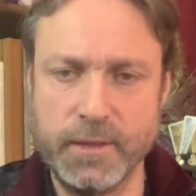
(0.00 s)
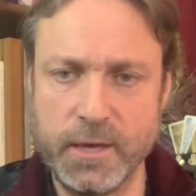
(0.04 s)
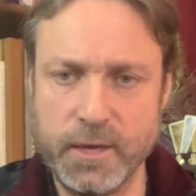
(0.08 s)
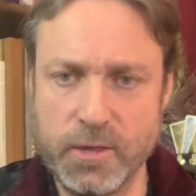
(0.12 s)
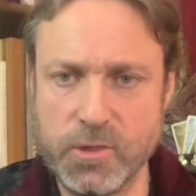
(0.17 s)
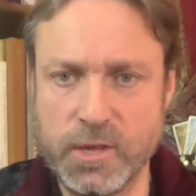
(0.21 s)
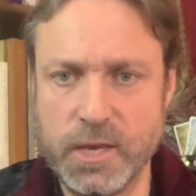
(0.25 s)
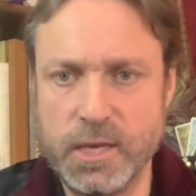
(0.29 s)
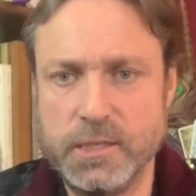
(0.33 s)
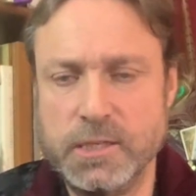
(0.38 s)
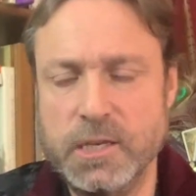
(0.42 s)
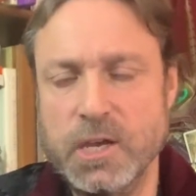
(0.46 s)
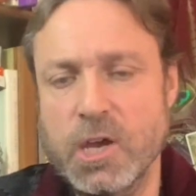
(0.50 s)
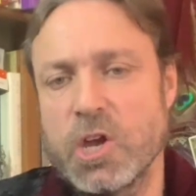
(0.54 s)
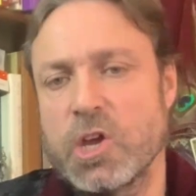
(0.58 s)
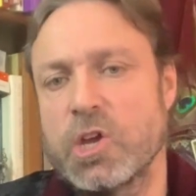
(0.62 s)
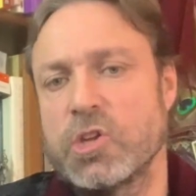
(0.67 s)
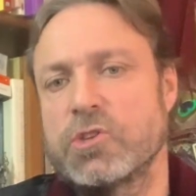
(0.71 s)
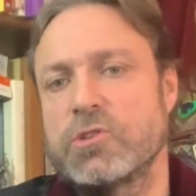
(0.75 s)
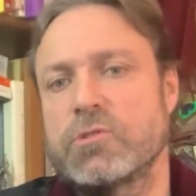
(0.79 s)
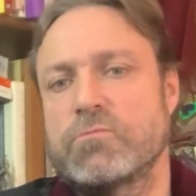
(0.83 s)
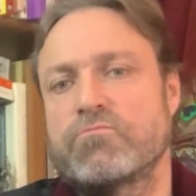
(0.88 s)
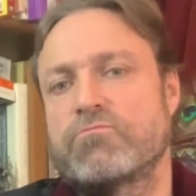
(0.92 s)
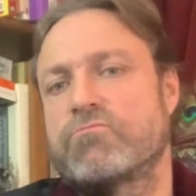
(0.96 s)
They're just
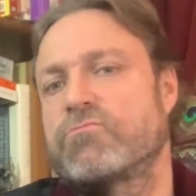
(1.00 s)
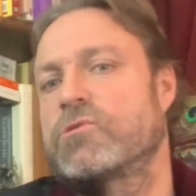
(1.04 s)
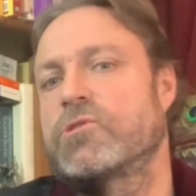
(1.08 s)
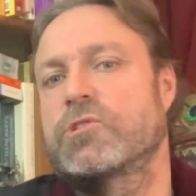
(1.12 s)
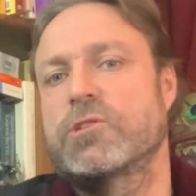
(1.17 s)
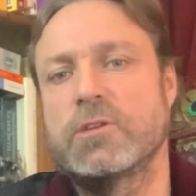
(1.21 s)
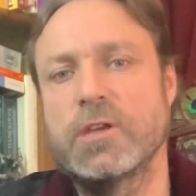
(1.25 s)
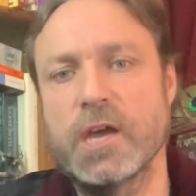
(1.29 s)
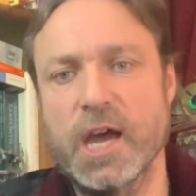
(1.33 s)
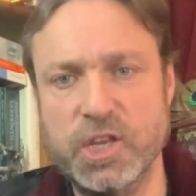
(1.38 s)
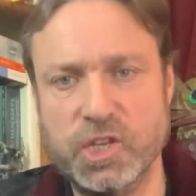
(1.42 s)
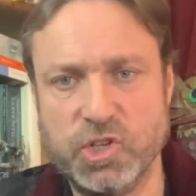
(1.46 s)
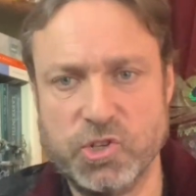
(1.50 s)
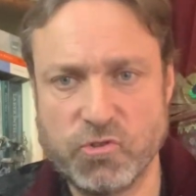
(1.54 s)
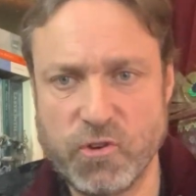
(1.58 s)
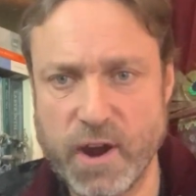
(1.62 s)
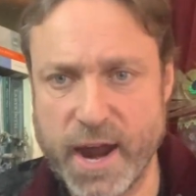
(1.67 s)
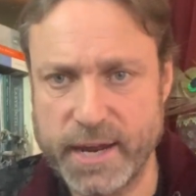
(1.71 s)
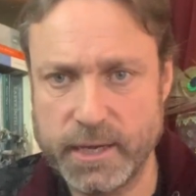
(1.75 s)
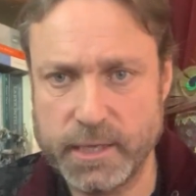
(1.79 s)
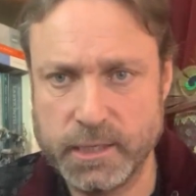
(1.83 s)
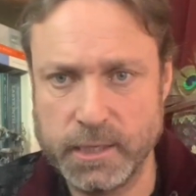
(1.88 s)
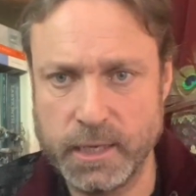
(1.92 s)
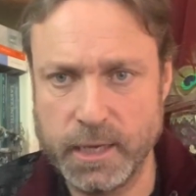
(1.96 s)

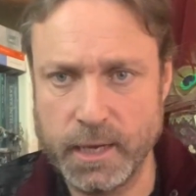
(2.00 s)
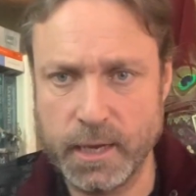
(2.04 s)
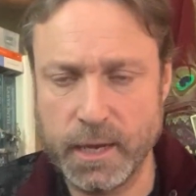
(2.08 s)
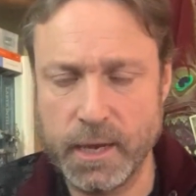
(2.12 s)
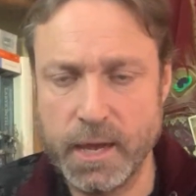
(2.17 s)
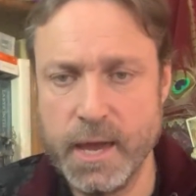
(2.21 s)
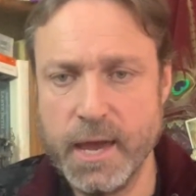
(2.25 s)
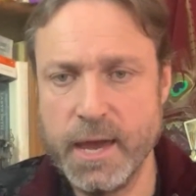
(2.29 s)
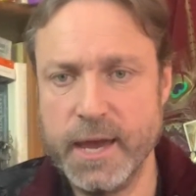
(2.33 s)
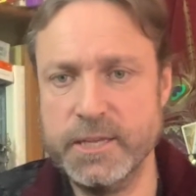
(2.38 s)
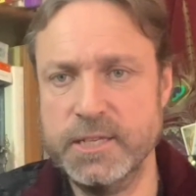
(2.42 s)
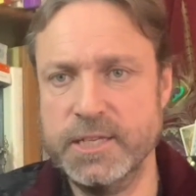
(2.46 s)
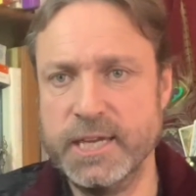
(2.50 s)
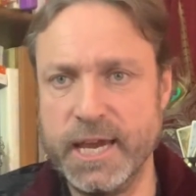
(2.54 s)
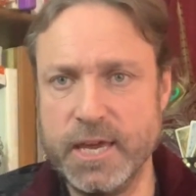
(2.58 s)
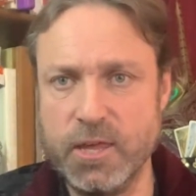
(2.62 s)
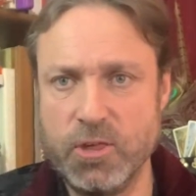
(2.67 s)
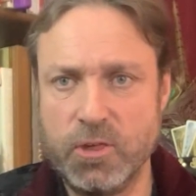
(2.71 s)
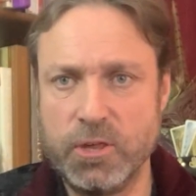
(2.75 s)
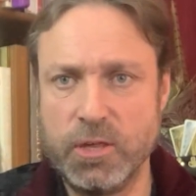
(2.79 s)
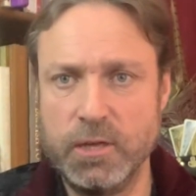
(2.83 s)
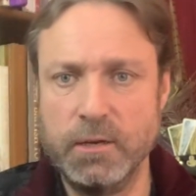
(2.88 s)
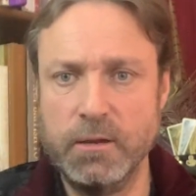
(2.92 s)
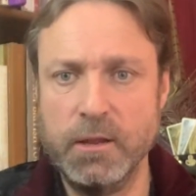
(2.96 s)
attracting
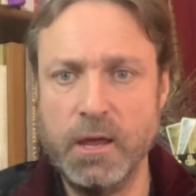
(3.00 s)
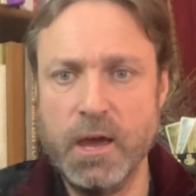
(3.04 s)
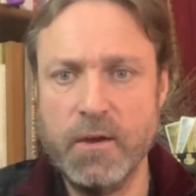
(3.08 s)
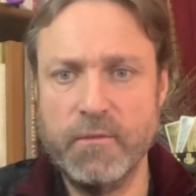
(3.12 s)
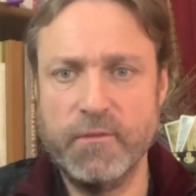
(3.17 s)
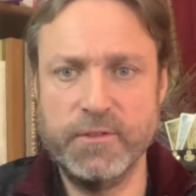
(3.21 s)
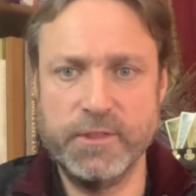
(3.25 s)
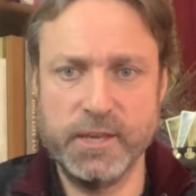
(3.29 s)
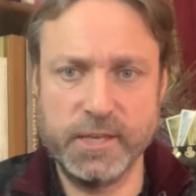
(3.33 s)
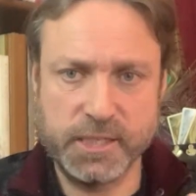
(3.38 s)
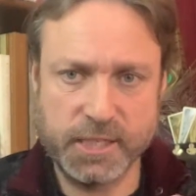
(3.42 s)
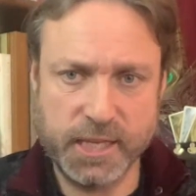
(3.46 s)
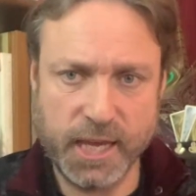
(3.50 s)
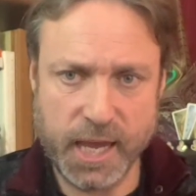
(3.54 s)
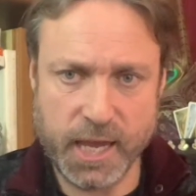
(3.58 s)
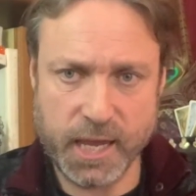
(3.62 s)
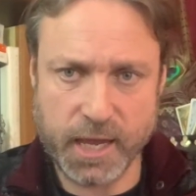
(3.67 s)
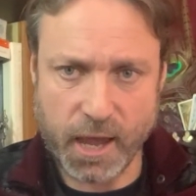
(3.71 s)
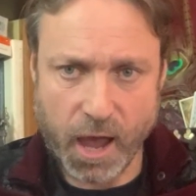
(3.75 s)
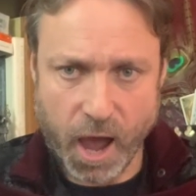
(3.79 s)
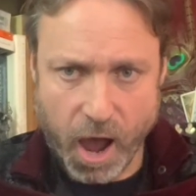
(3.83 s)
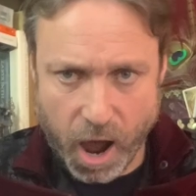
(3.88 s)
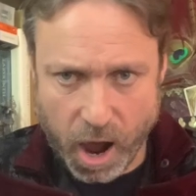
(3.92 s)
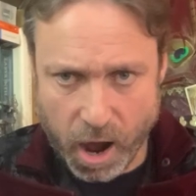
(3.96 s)
attention for the
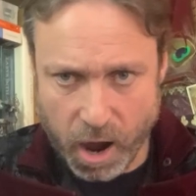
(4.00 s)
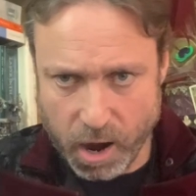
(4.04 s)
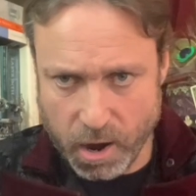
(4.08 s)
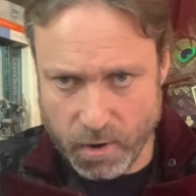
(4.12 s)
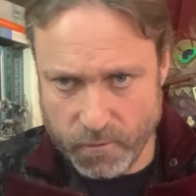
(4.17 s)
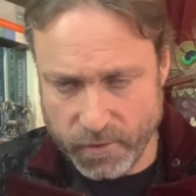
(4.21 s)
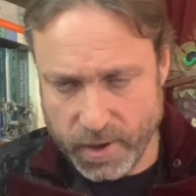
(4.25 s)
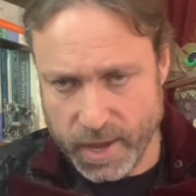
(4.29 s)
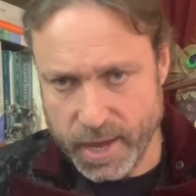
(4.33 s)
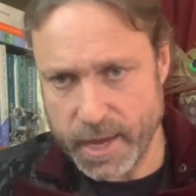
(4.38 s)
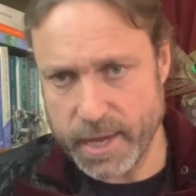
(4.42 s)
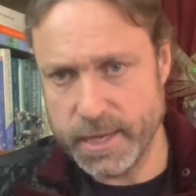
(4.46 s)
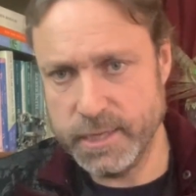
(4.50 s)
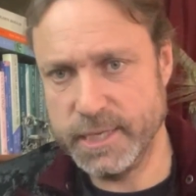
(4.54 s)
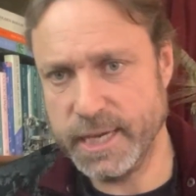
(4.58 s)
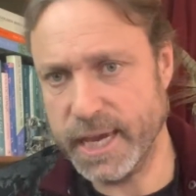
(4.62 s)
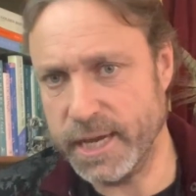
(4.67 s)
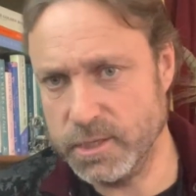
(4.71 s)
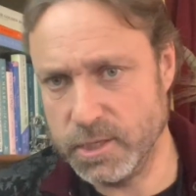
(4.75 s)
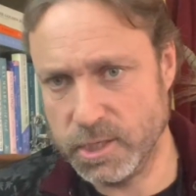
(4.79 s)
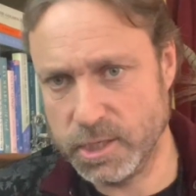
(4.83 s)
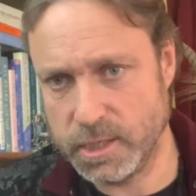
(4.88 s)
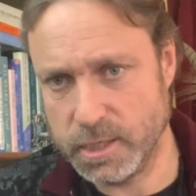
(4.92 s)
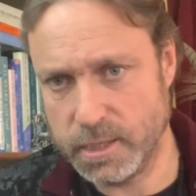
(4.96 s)
sake of
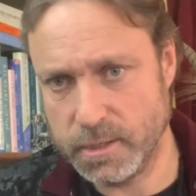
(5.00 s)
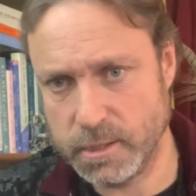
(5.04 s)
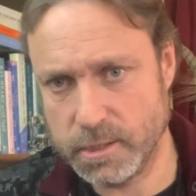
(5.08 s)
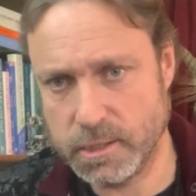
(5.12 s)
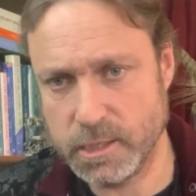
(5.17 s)
attention.